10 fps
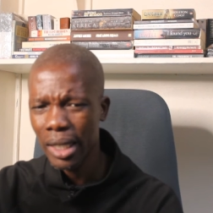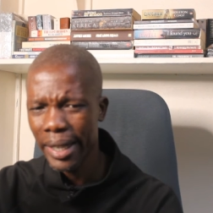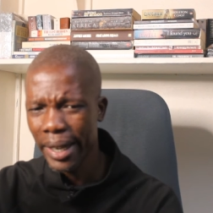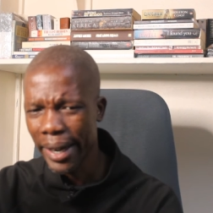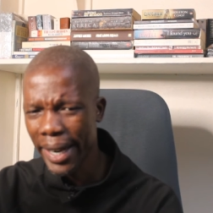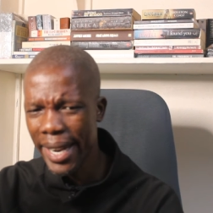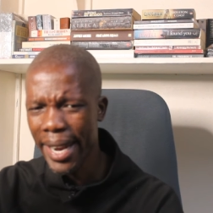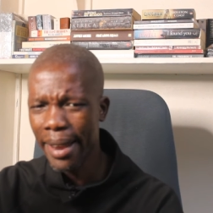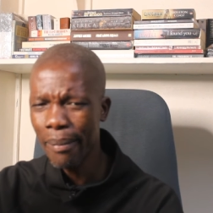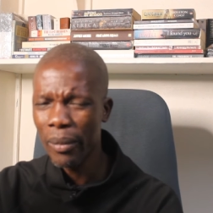
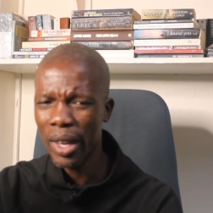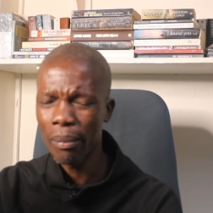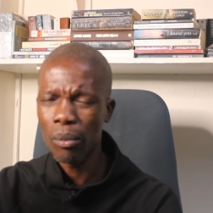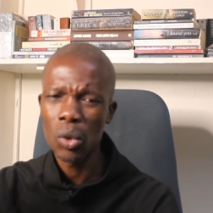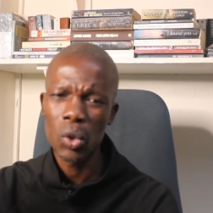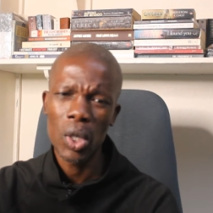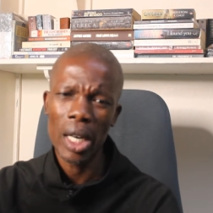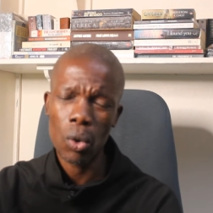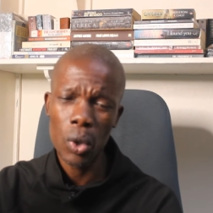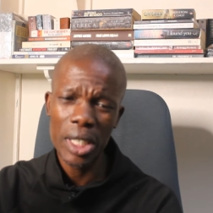rename them
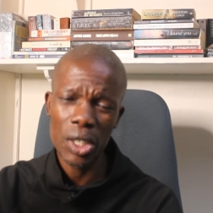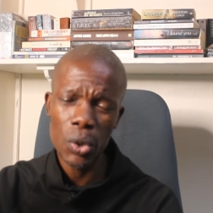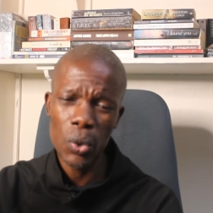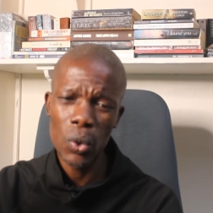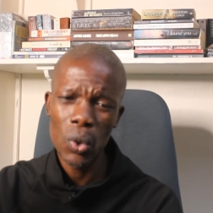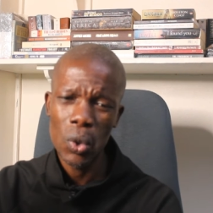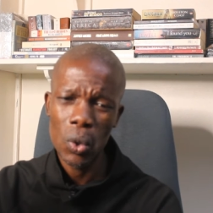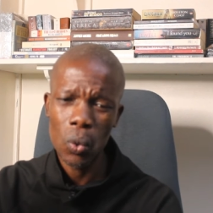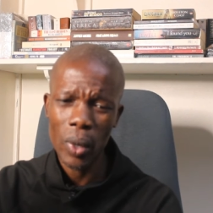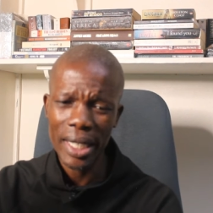according to
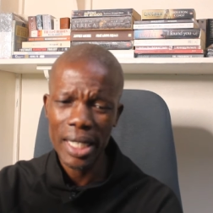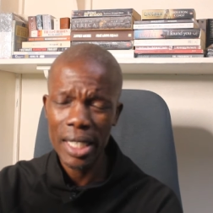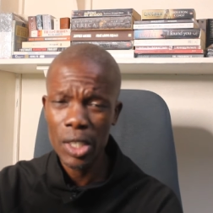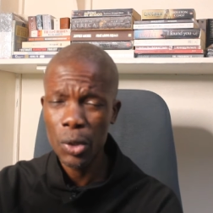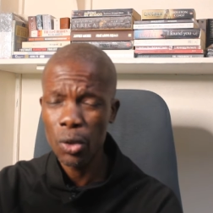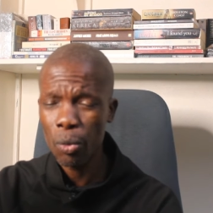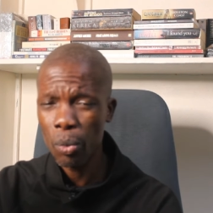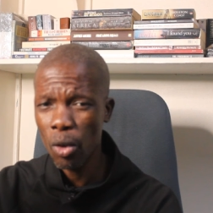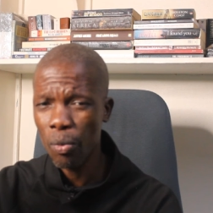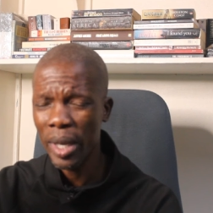what this new
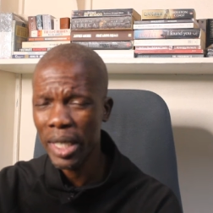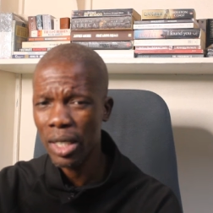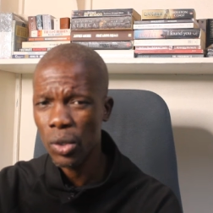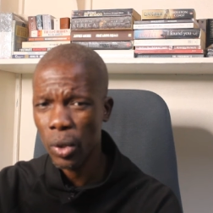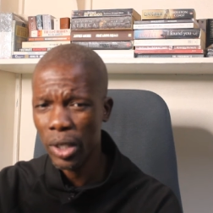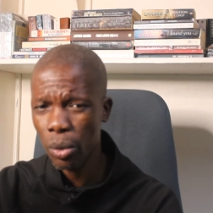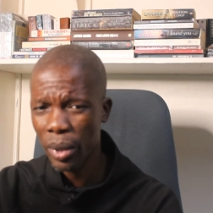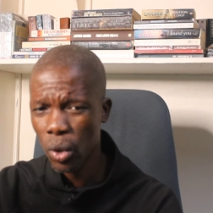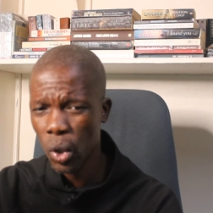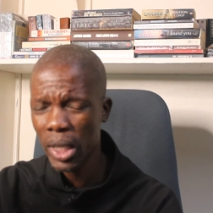movement is going to
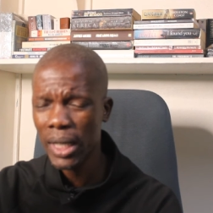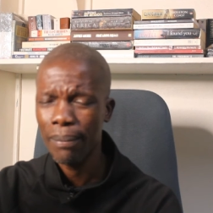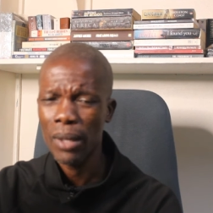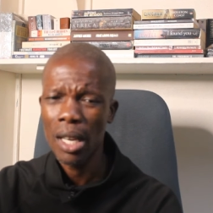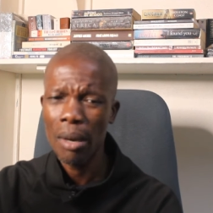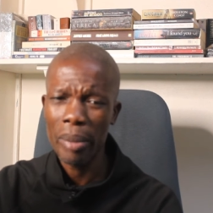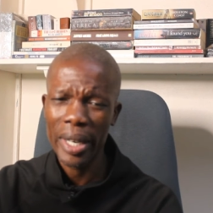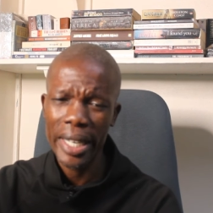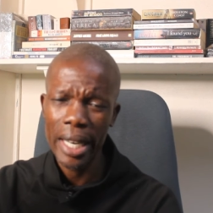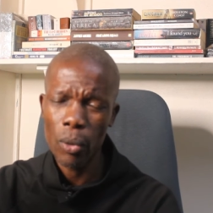be called.
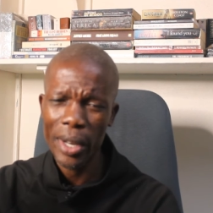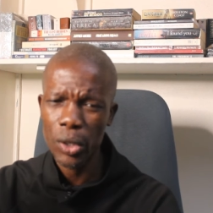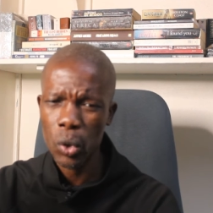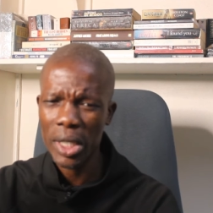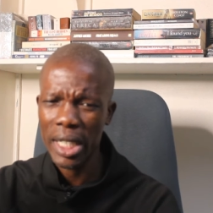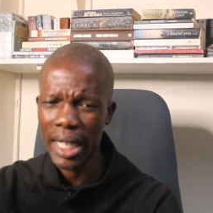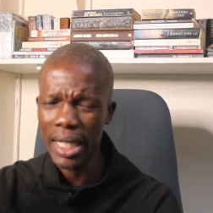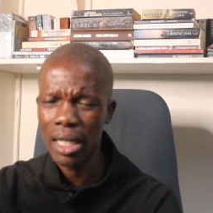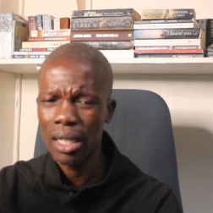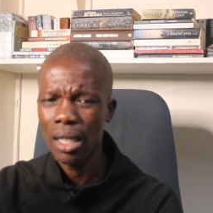But now we are told
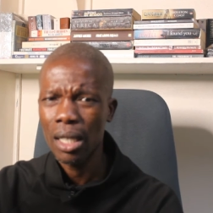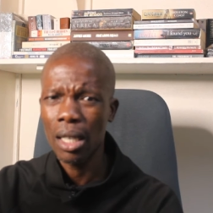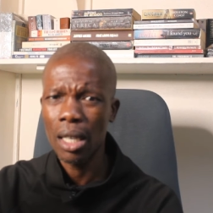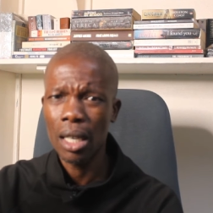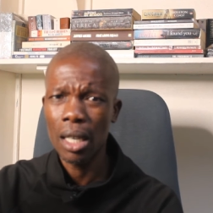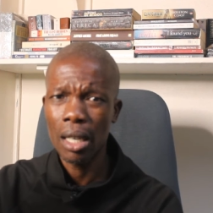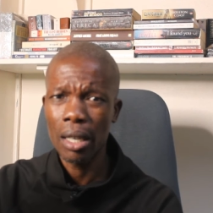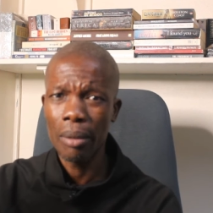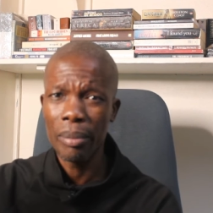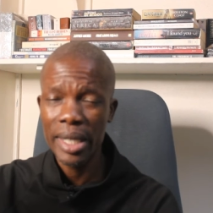that uh,
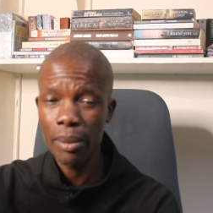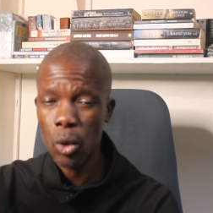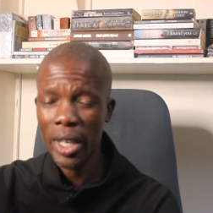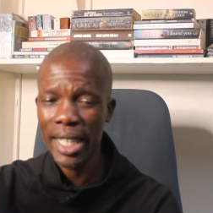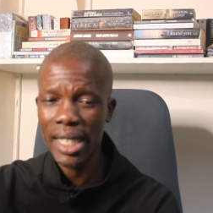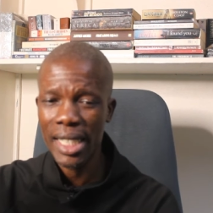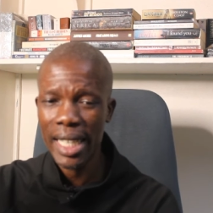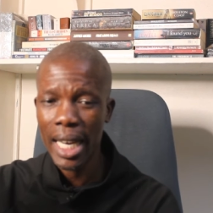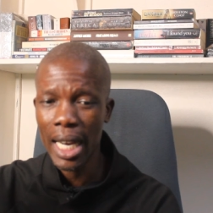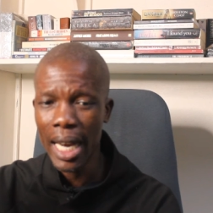Mr. Mkwanas
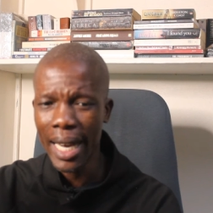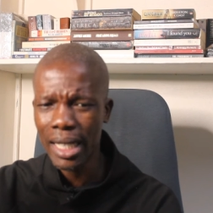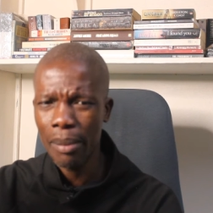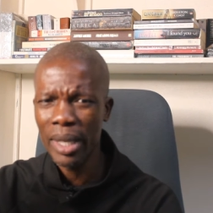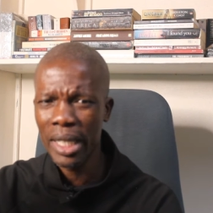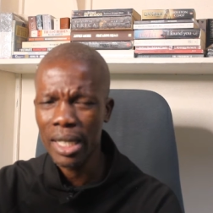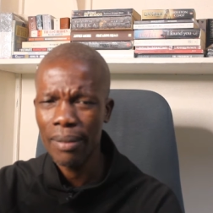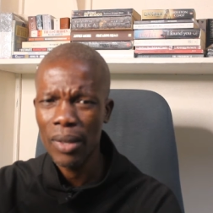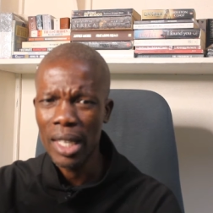is adamant